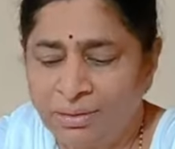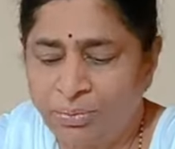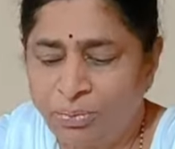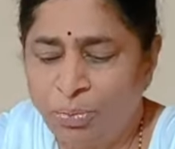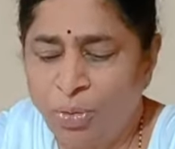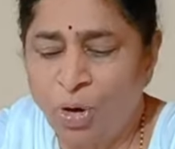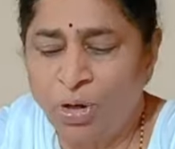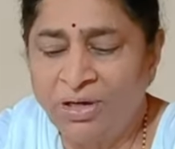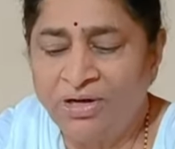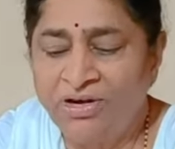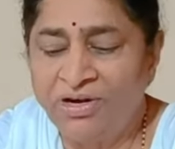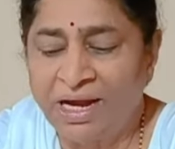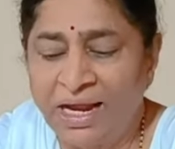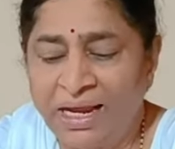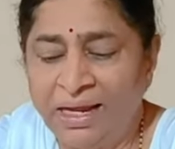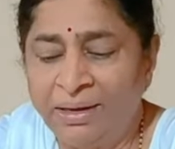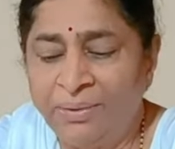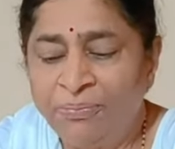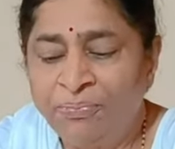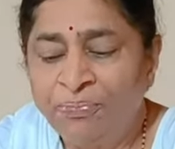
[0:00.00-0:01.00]
pot
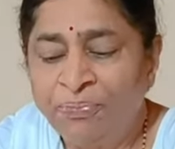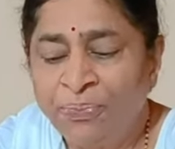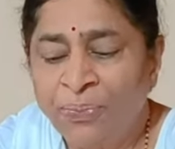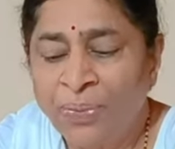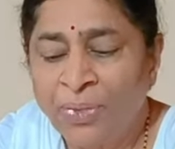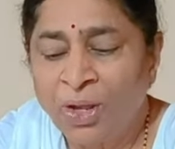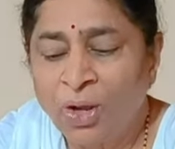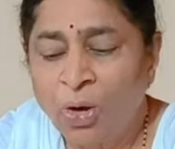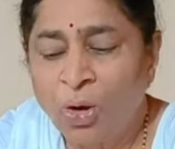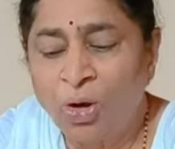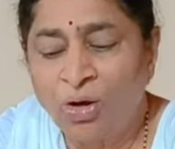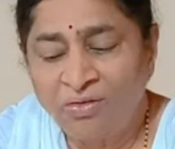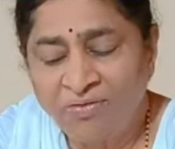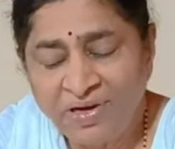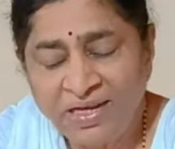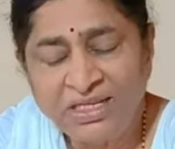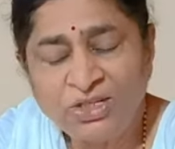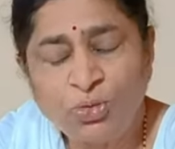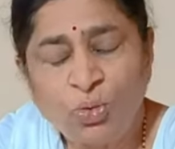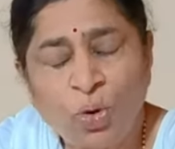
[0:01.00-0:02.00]
dry.
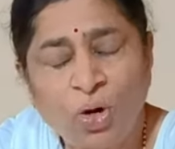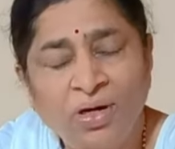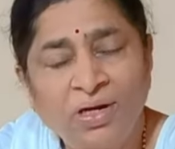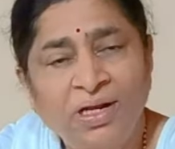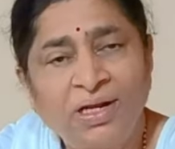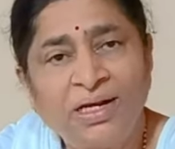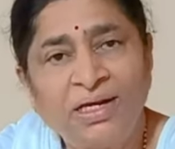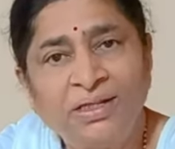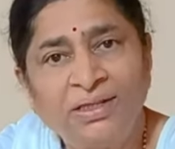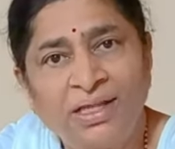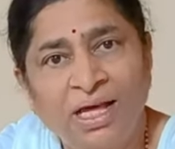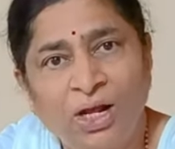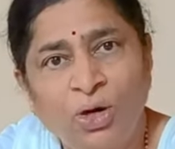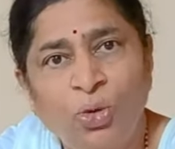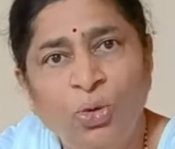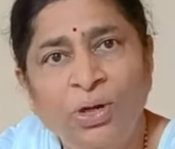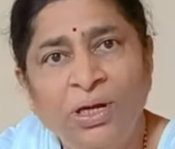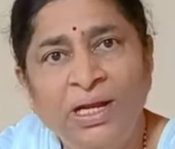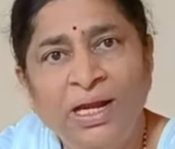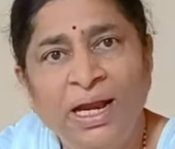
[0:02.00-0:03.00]
Always water it
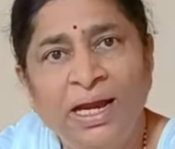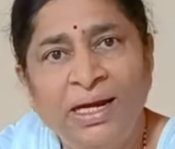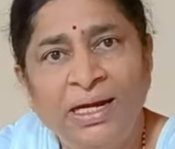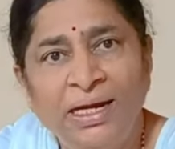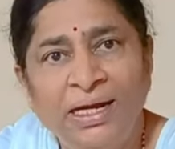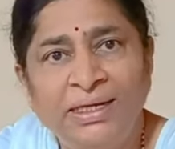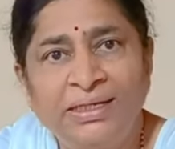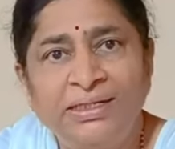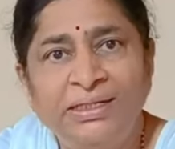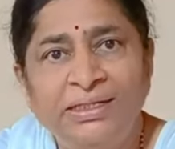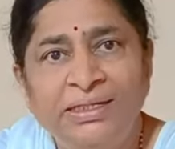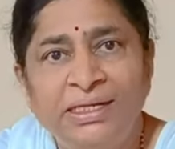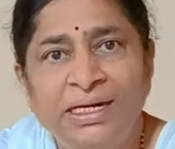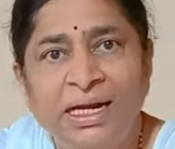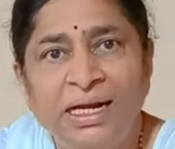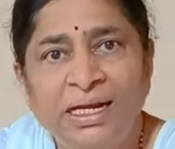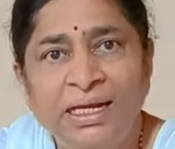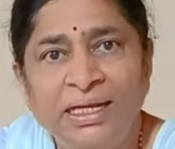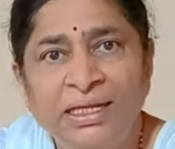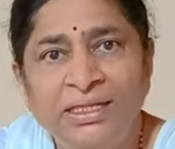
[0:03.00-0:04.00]
thoroughly and let it
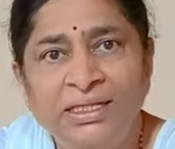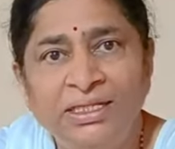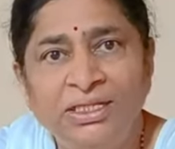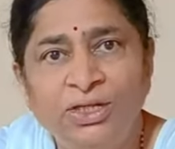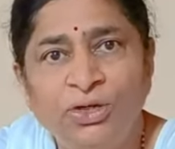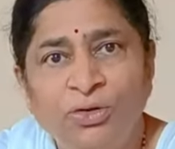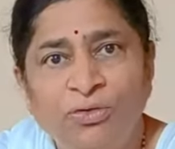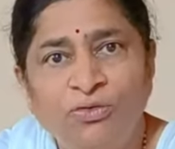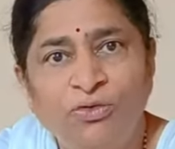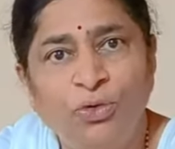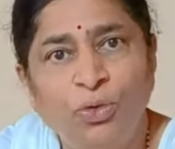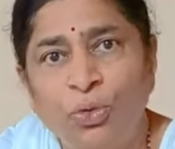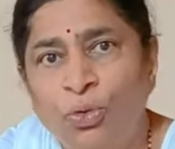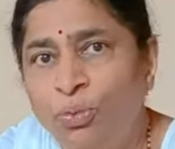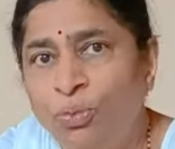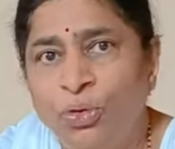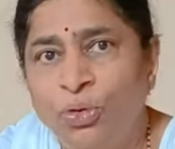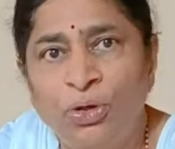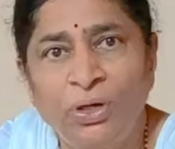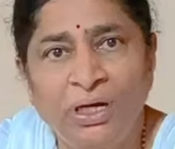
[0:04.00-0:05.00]
dry. Instead of, don't
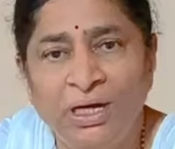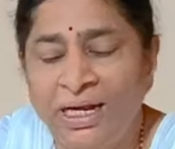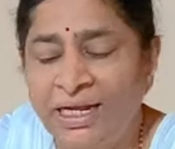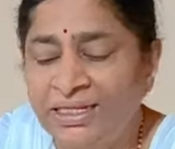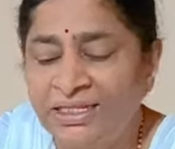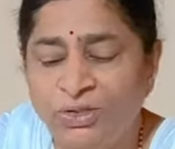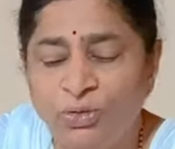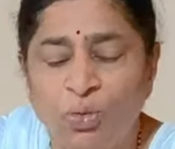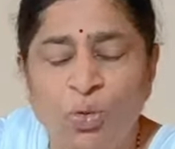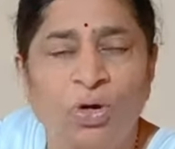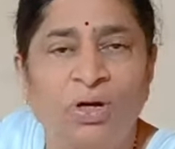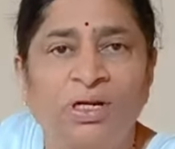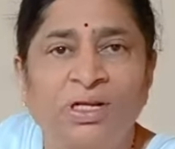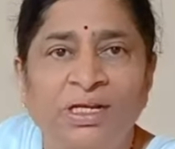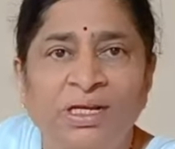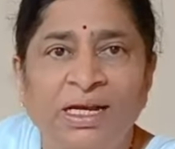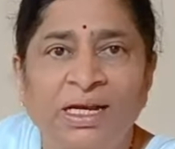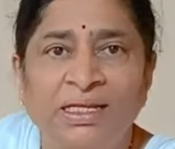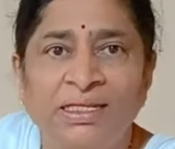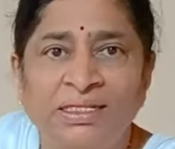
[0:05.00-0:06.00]
put less
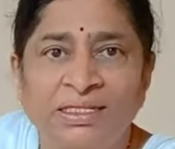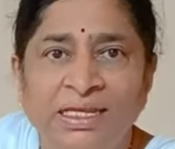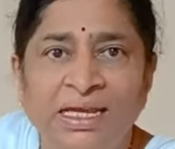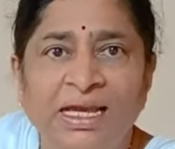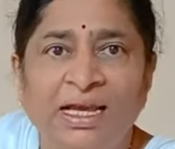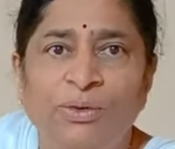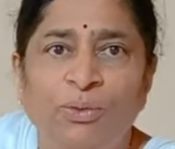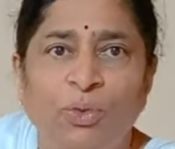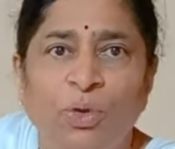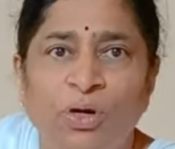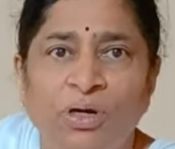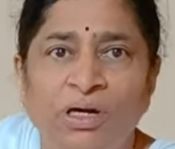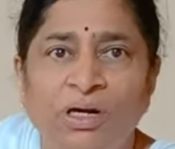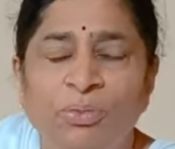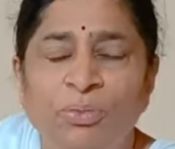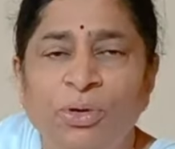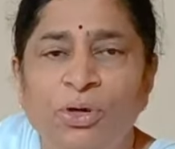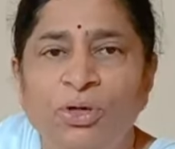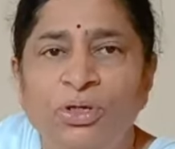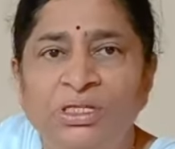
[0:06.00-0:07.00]
water and say I
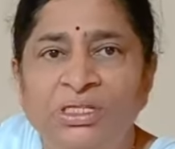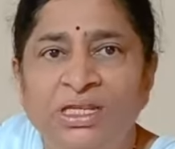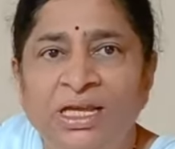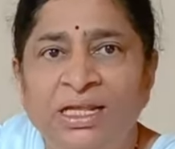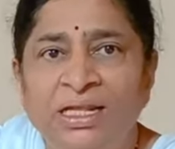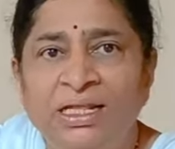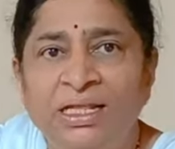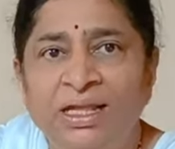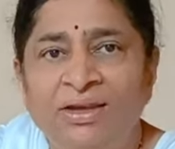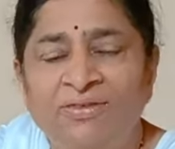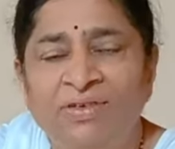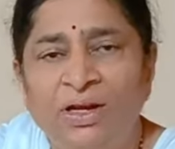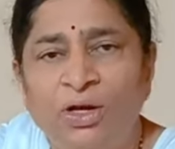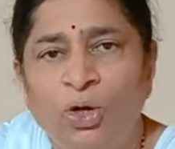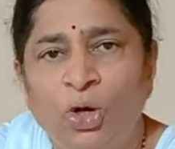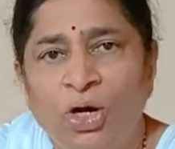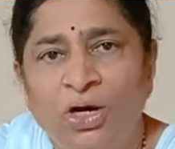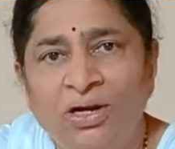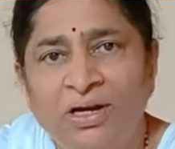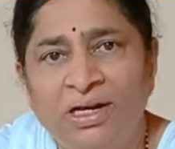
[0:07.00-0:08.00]
watered, because then they will
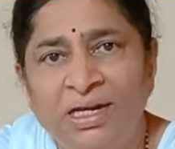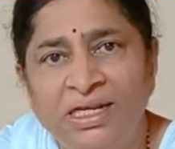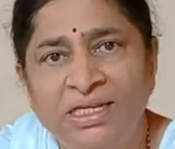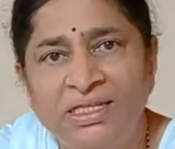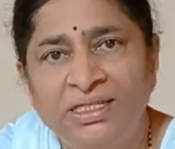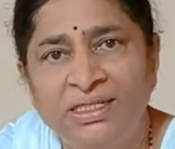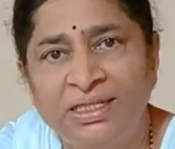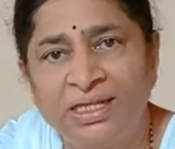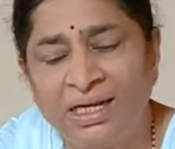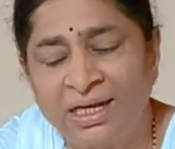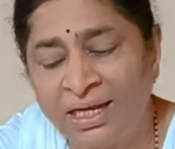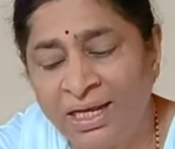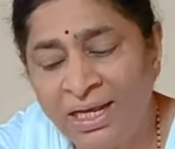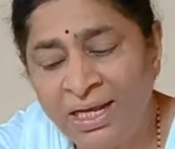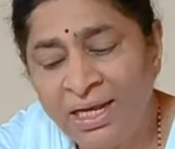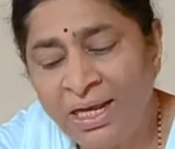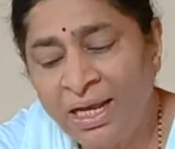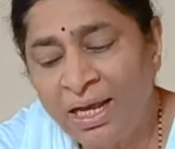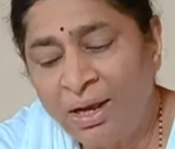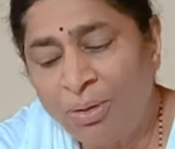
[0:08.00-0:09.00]
not reach the
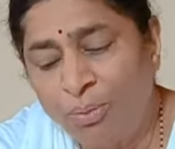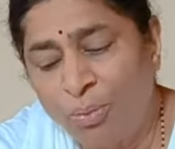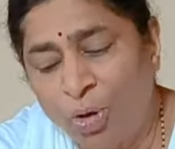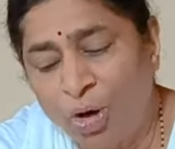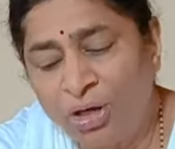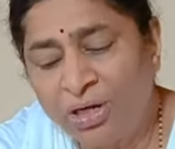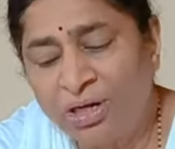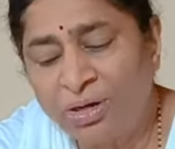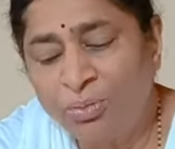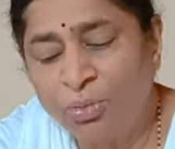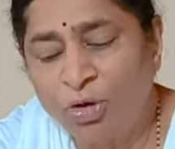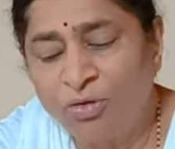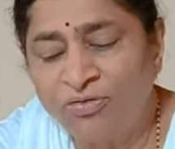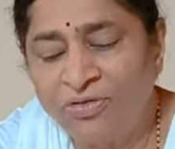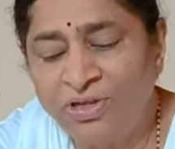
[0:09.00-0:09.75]
bottom of